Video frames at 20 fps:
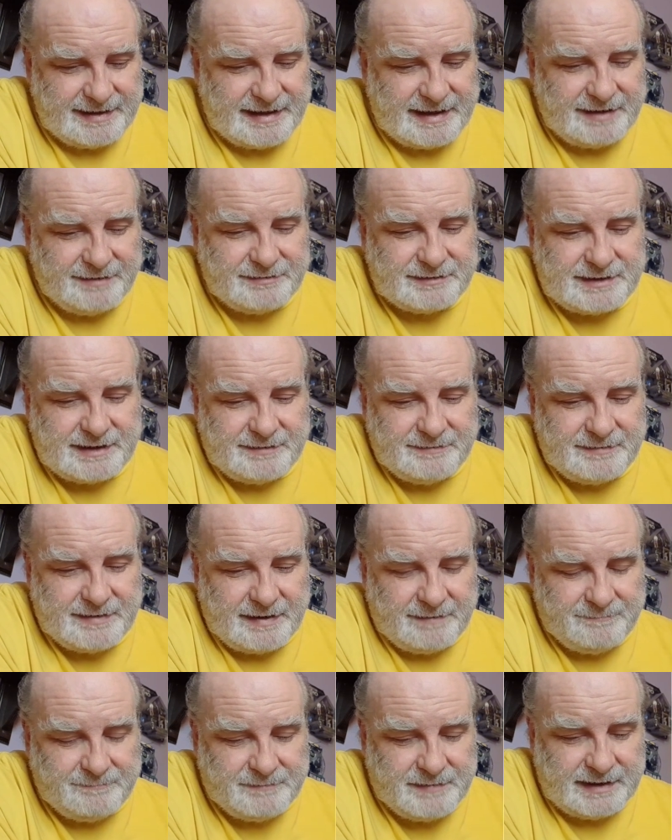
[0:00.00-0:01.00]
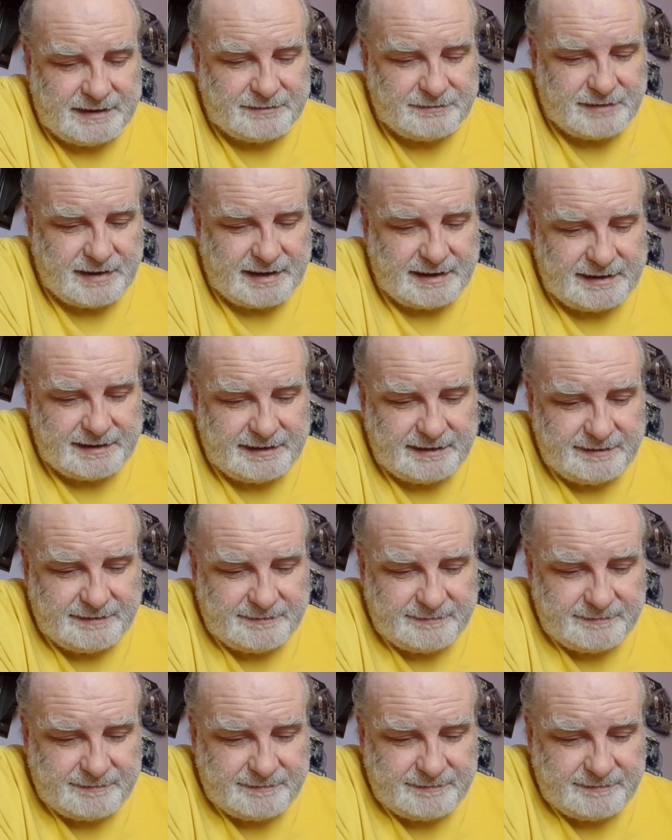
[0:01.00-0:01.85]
He was in Midway,